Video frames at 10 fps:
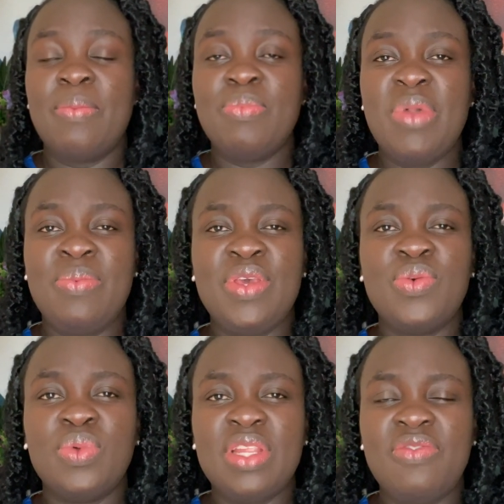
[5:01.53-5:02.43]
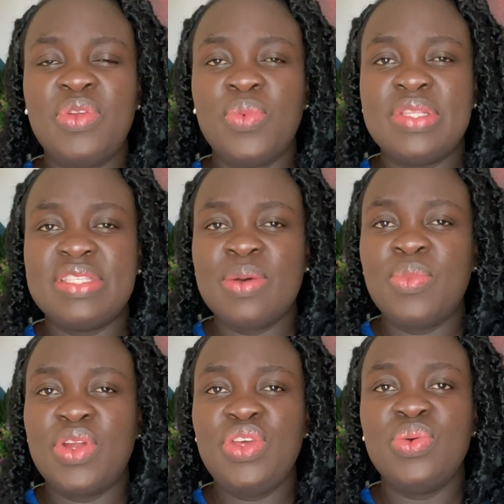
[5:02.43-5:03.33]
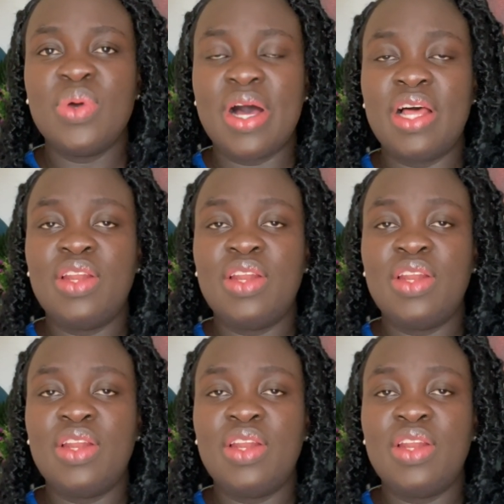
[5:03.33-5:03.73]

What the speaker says: Maybe you were living with someone, you are